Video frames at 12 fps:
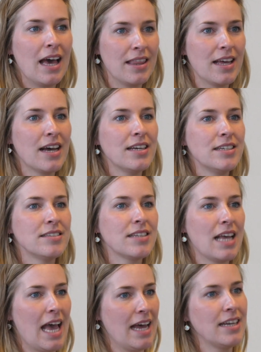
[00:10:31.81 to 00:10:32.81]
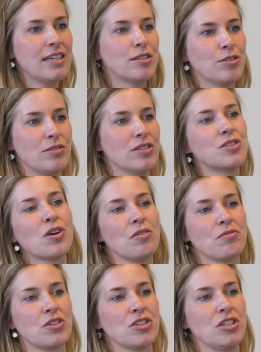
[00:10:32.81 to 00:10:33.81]
And that is adding to this
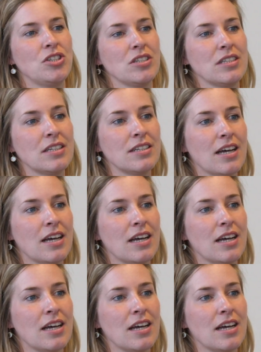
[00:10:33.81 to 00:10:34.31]
conversation,